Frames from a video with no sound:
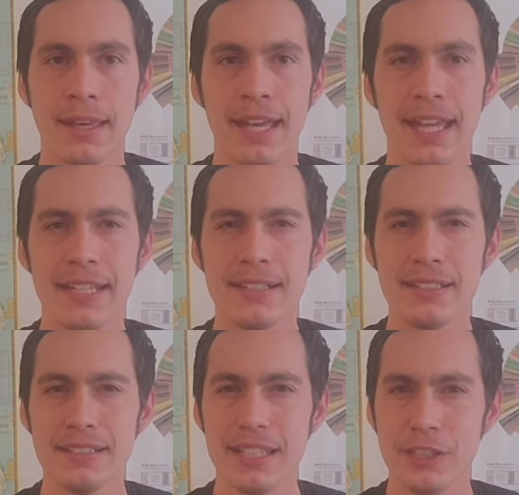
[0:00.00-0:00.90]

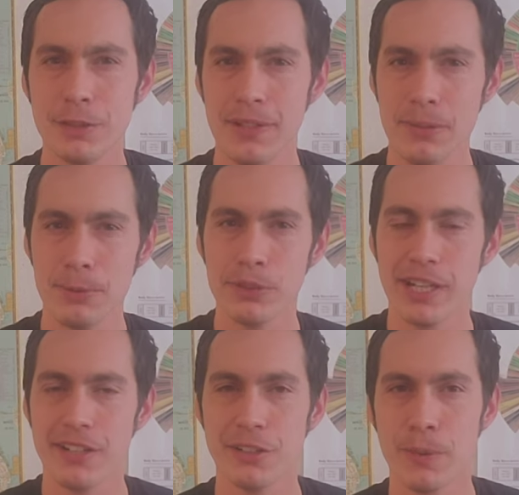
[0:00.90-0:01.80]
And they do have a brew
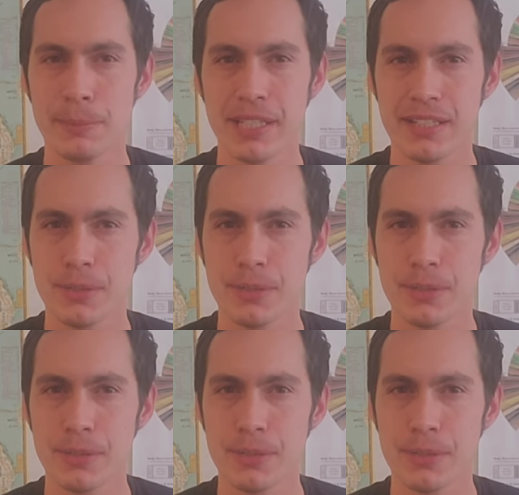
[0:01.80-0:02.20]
guide on their website.